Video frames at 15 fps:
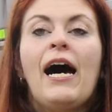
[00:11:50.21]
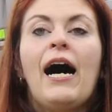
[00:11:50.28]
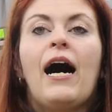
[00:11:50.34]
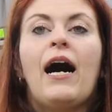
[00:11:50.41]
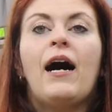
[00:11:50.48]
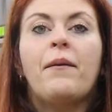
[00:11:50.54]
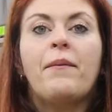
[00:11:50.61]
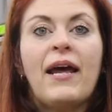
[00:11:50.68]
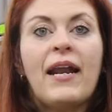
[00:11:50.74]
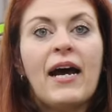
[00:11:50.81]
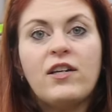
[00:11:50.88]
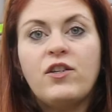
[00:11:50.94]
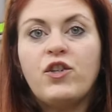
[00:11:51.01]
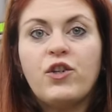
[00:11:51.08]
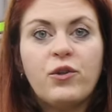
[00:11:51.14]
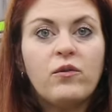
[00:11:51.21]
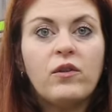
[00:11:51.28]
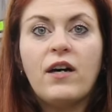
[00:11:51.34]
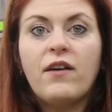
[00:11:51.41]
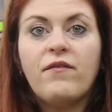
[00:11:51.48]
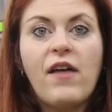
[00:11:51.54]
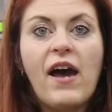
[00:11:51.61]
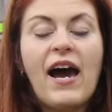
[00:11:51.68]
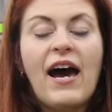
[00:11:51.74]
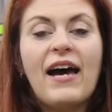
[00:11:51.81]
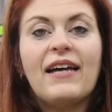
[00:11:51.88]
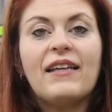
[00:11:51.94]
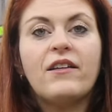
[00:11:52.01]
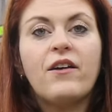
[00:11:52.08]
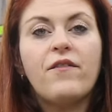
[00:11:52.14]
and I do love
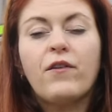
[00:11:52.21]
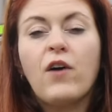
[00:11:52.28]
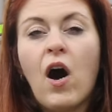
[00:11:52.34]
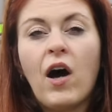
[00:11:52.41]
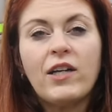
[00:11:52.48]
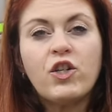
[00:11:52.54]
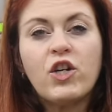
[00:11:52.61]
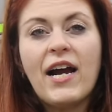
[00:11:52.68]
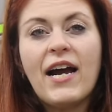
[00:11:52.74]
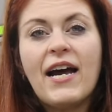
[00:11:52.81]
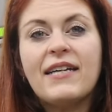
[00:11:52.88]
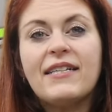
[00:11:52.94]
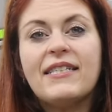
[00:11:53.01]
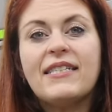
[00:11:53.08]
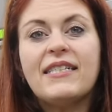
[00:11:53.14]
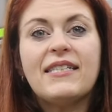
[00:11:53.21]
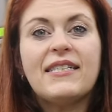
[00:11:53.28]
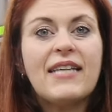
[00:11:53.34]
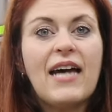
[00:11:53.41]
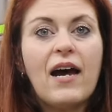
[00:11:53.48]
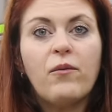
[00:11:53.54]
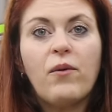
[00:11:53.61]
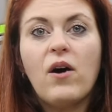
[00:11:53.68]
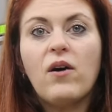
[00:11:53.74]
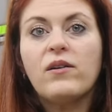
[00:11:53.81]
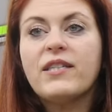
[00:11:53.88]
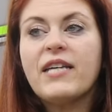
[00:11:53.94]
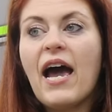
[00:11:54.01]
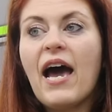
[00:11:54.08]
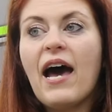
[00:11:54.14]
that. I love contrast. His
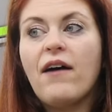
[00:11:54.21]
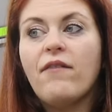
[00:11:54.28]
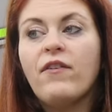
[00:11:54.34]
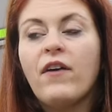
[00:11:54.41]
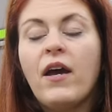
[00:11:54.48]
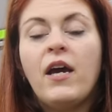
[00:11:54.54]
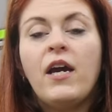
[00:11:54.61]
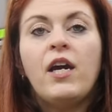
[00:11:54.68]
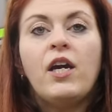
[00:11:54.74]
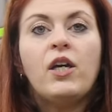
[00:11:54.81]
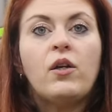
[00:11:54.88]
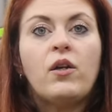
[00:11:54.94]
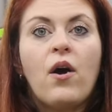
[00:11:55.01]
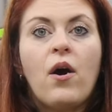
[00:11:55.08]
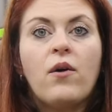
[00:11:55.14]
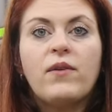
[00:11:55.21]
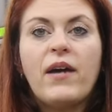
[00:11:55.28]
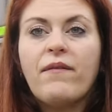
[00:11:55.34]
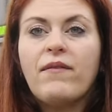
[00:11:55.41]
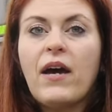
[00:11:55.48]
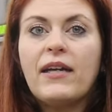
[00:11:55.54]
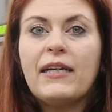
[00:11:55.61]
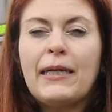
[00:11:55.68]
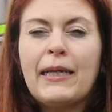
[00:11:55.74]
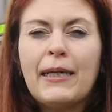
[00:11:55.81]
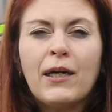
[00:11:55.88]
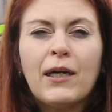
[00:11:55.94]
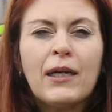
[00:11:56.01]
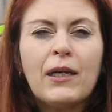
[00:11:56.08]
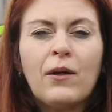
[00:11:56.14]
sidewalls have that
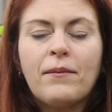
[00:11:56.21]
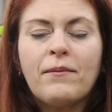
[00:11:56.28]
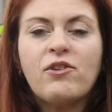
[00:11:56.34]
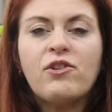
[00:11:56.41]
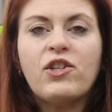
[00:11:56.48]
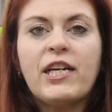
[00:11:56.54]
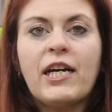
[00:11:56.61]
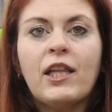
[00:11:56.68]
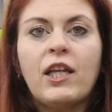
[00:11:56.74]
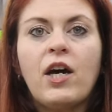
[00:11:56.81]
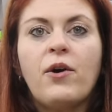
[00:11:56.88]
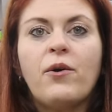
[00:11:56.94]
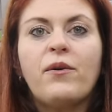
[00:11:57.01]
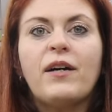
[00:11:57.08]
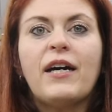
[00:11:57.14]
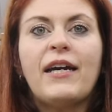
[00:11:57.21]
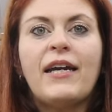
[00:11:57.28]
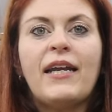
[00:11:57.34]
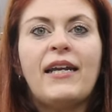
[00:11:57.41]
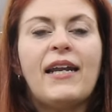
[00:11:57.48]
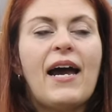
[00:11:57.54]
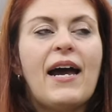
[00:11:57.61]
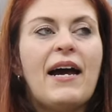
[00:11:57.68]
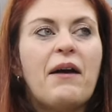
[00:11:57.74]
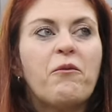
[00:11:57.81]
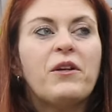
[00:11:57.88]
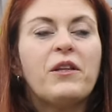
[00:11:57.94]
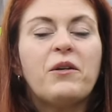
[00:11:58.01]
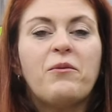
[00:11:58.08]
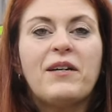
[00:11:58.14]
neon, almost yellow, and I
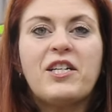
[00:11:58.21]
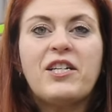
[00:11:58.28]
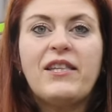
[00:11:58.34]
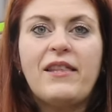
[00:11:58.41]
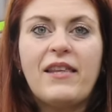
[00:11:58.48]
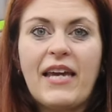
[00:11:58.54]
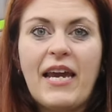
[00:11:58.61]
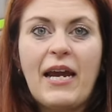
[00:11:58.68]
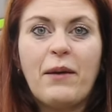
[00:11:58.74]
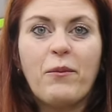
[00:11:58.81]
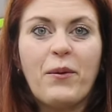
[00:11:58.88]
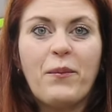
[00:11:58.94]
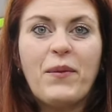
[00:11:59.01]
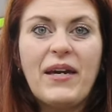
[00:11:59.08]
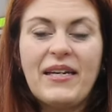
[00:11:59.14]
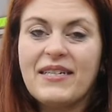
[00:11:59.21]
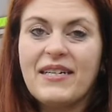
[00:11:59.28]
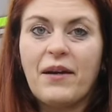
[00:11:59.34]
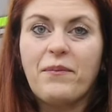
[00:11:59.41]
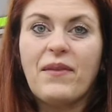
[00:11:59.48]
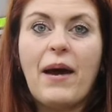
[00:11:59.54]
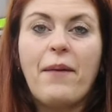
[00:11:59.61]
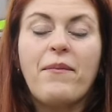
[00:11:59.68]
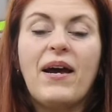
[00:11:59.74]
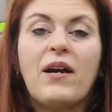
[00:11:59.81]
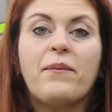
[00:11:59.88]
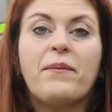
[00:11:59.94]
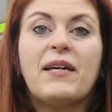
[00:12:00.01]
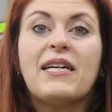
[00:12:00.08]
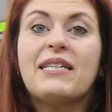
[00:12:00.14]
really wish the camera picked up that
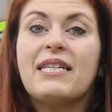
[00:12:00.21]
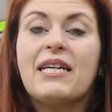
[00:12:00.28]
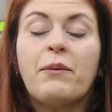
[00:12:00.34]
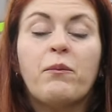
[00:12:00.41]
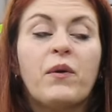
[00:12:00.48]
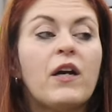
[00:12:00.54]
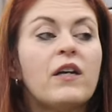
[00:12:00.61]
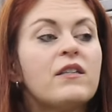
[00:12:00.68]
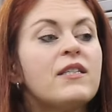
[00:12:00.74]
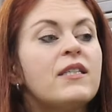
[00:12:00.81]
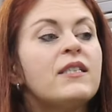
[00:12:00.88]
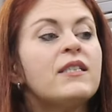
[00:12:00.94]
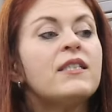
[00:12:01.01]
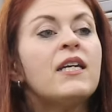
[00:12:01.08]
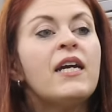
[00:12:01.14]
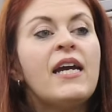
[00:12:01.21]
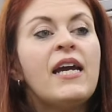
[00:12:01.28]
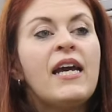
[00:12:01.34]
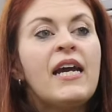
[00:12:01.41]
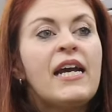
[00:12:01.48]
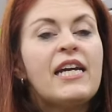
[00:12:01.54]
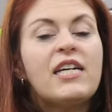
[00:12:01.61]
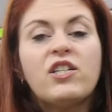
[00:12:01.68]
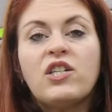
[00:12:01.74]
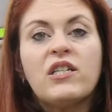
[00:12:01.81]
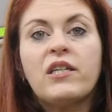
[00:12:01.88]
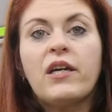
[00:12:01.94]
better, because in person he's just